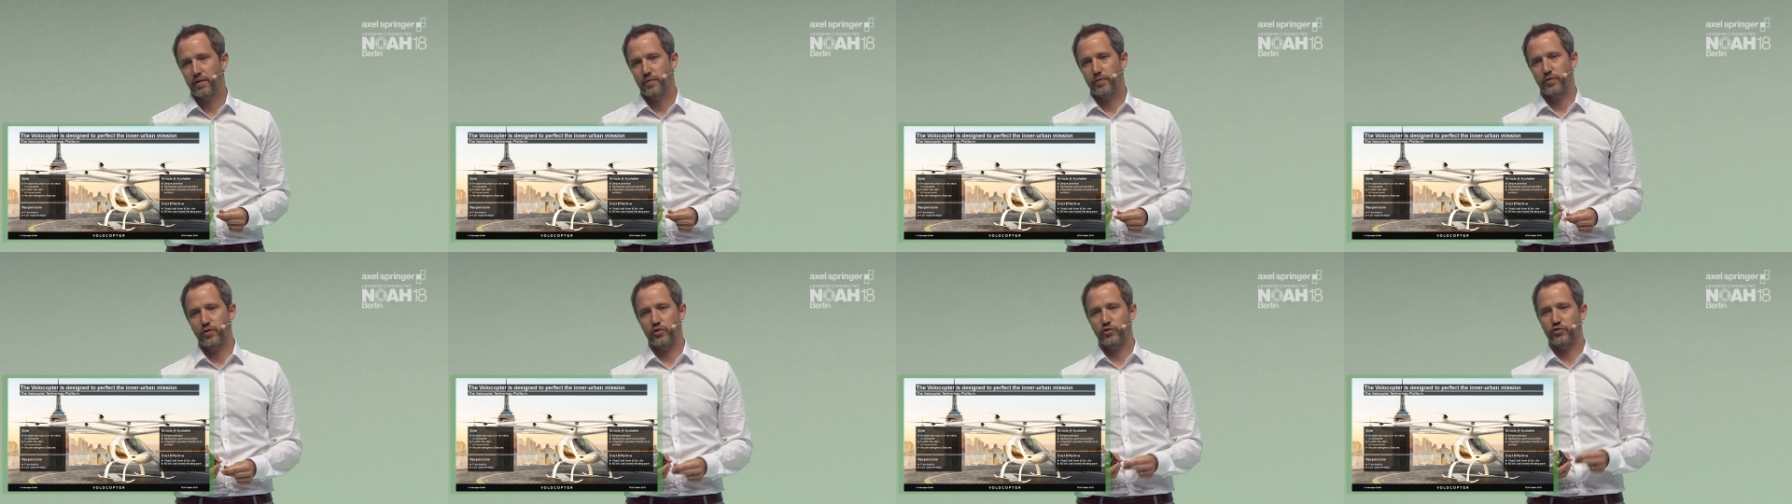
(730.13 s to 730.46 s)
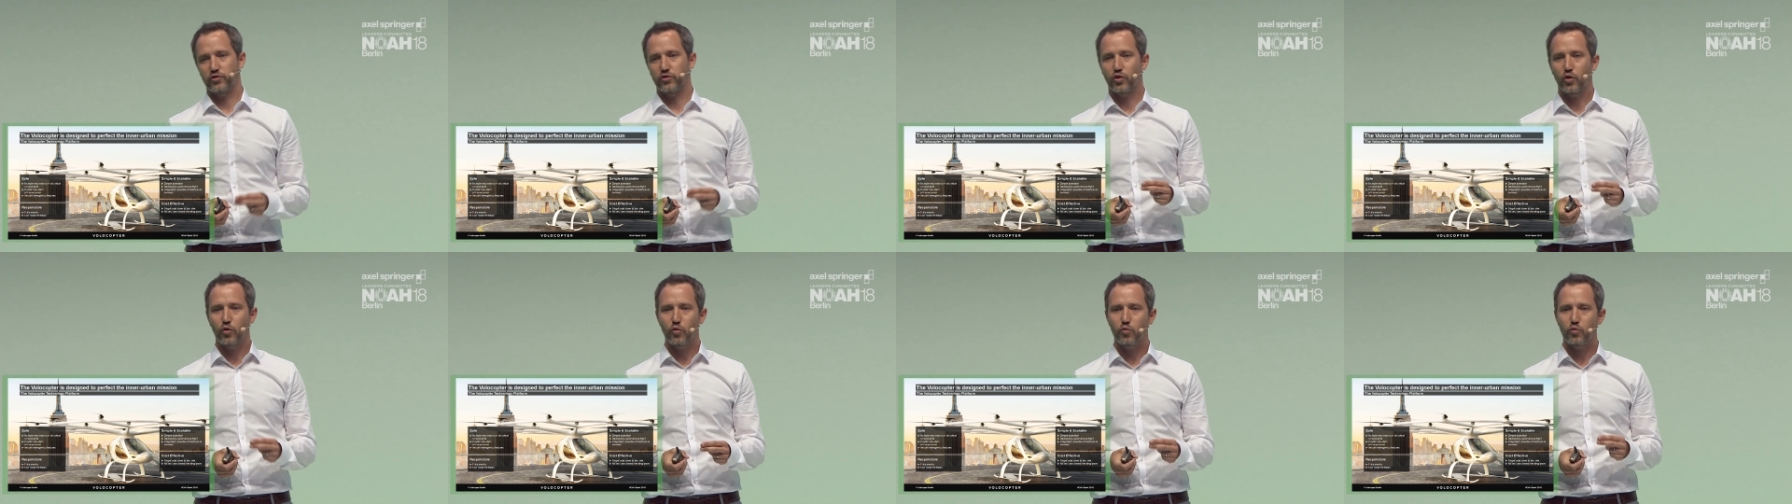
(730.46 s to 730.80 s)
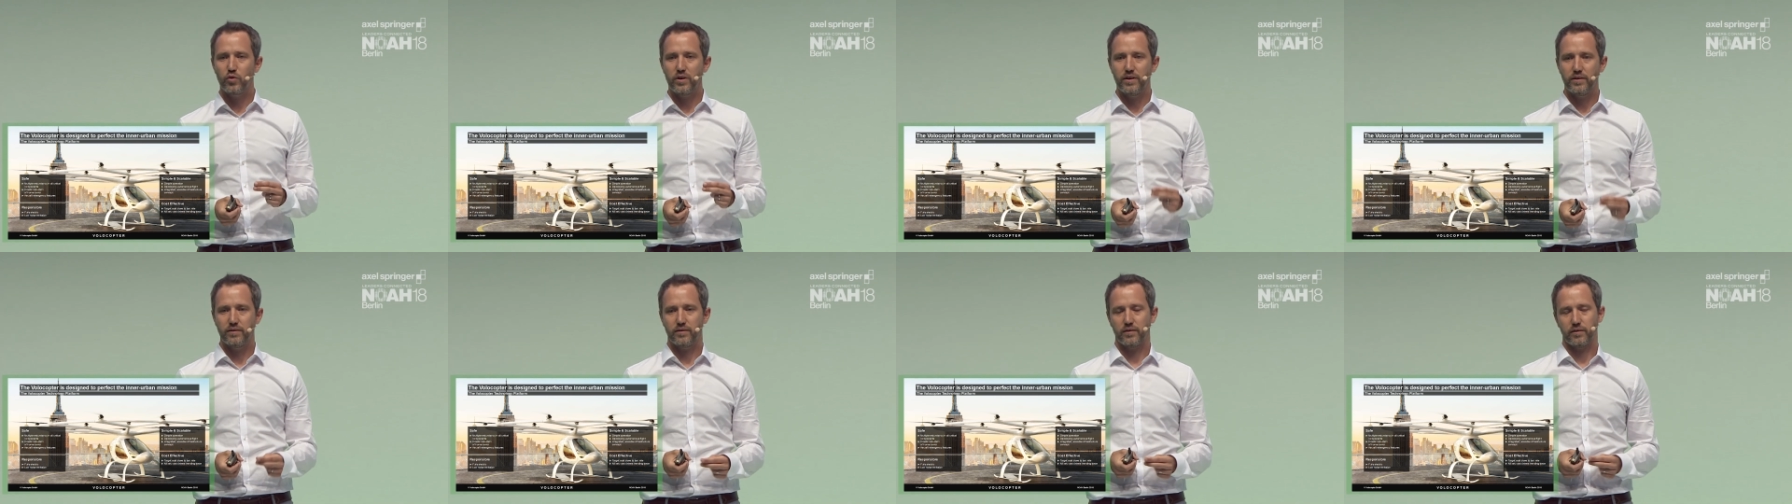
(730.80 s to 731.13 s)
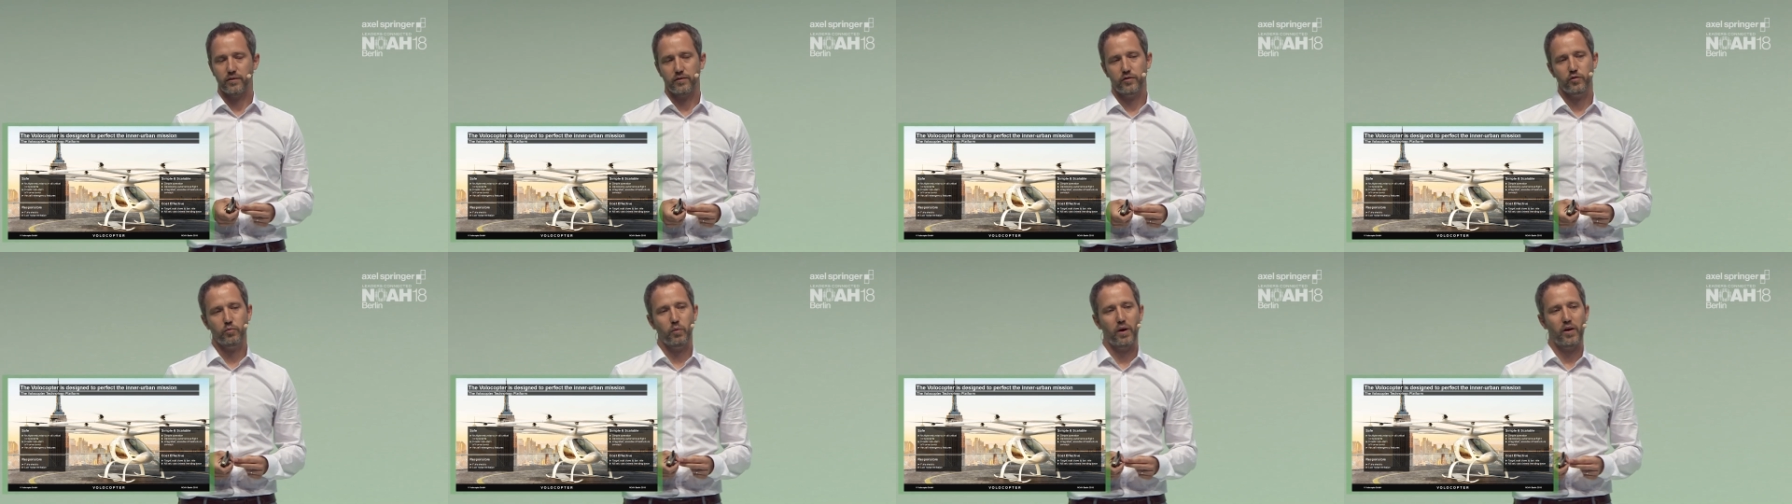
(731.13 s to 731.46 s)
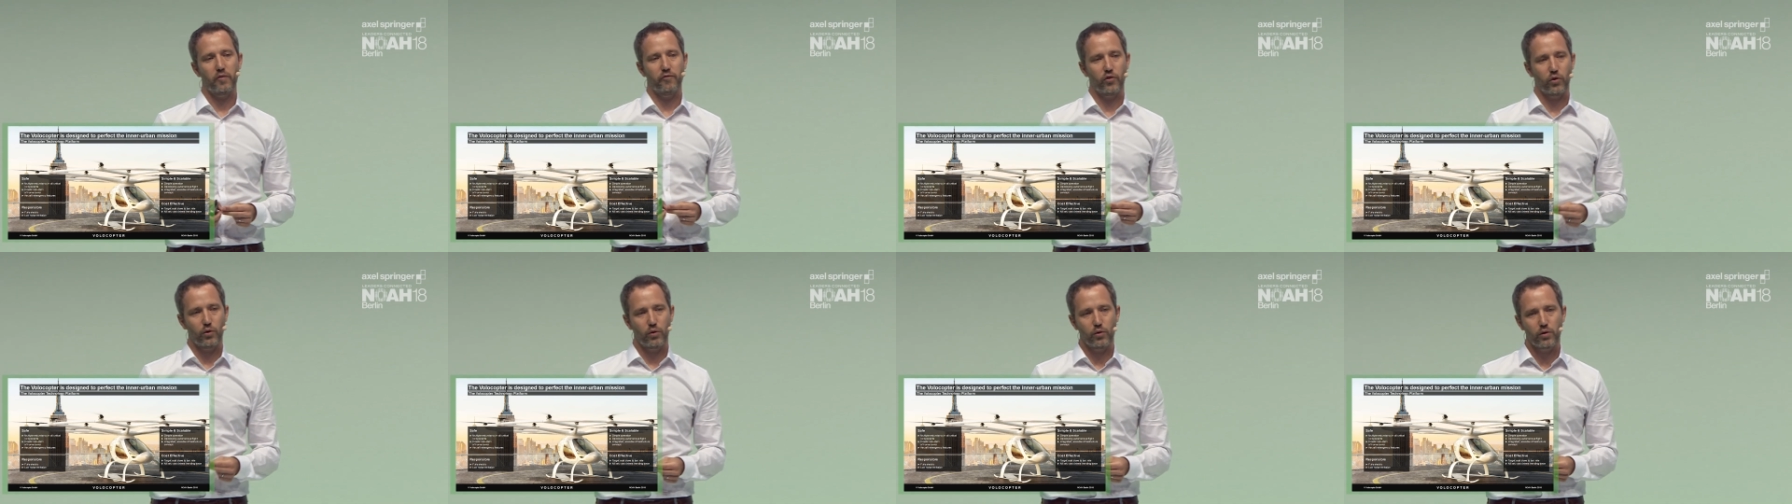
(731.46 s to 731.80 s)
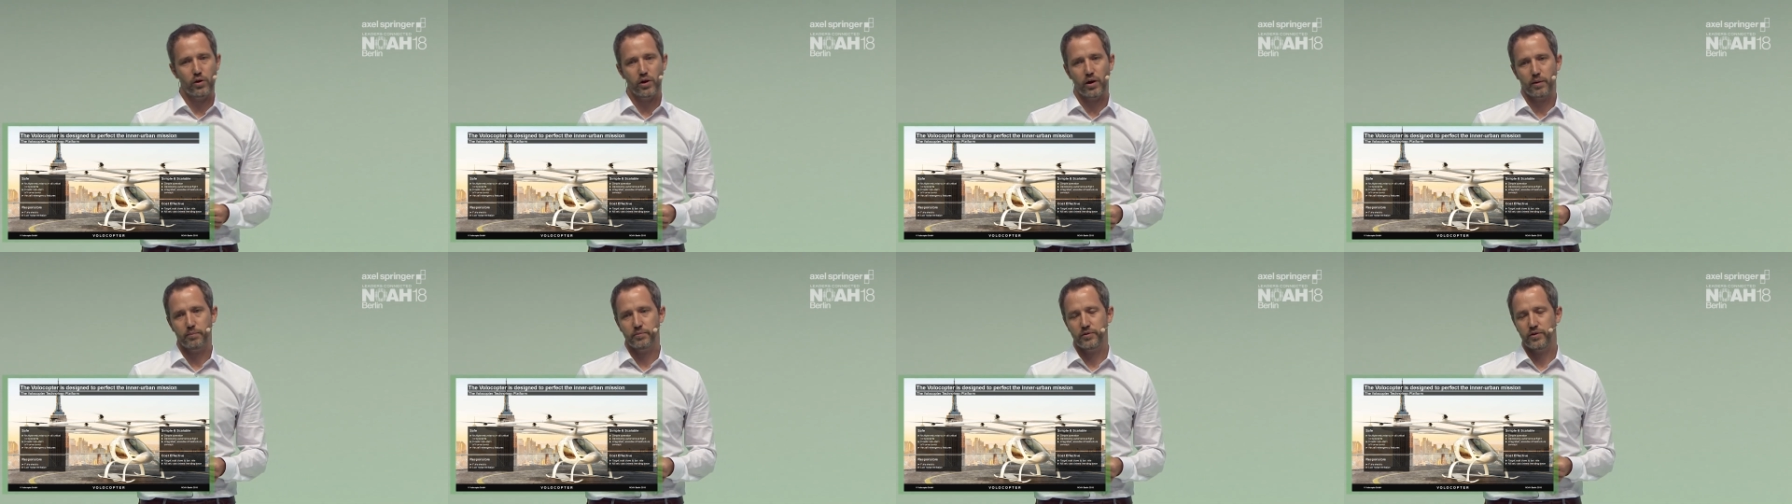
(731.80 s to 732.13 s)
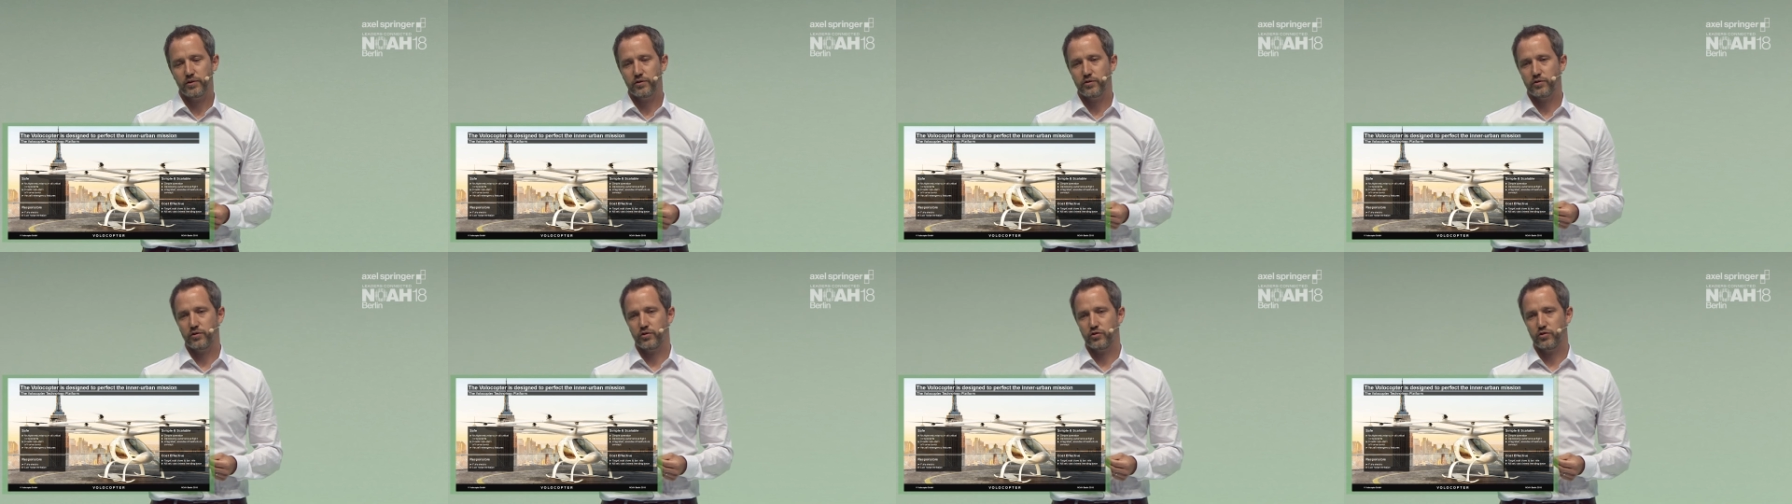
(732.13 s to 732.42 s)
there's no reasons why Volocopters